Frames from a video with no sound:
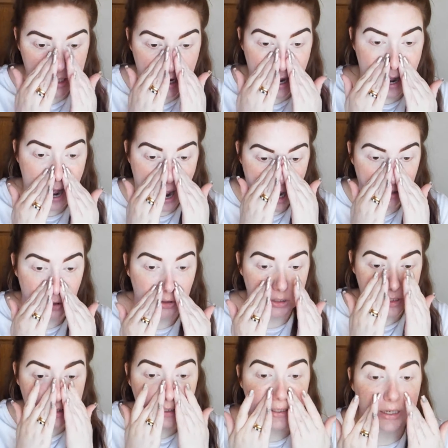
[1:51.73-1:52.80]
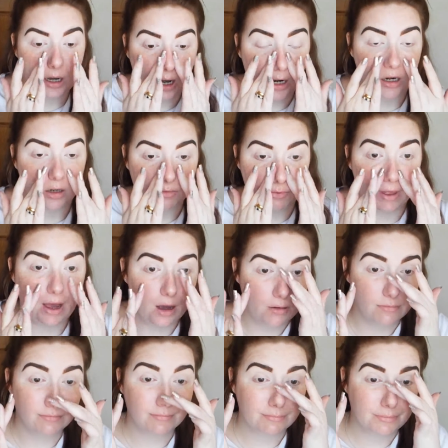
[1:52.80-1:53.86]
And honestly, I love that
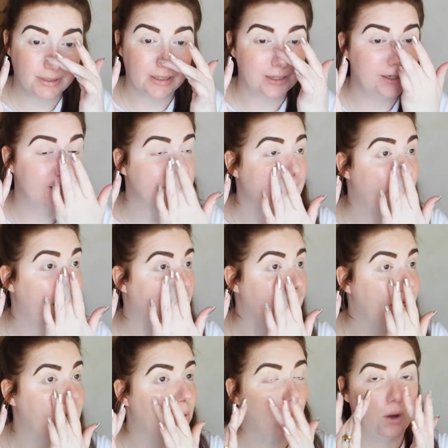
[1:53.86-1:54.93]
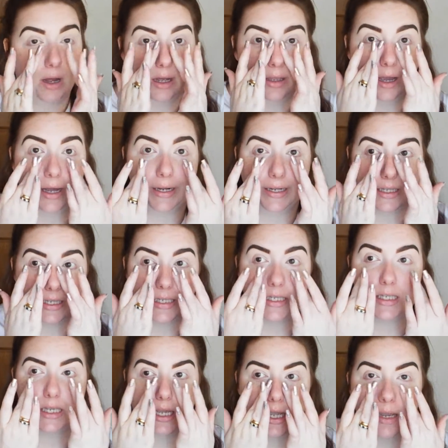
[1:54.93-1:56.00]
because I hate it when I can
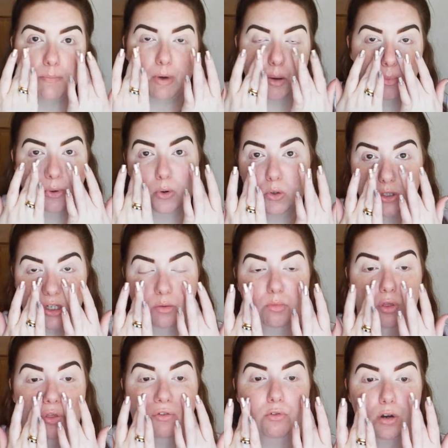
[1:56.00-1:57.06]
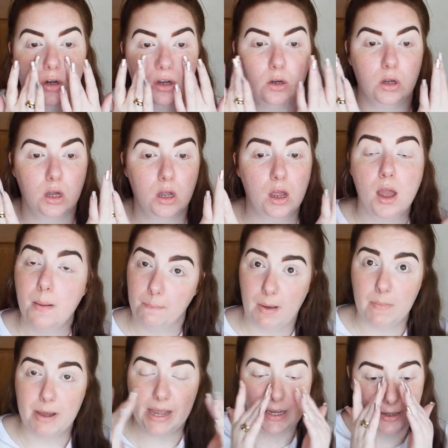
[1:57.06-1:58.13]
see my pores come through my
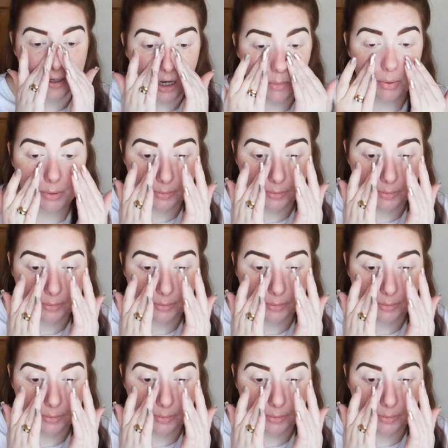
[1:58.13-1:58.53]
makeup.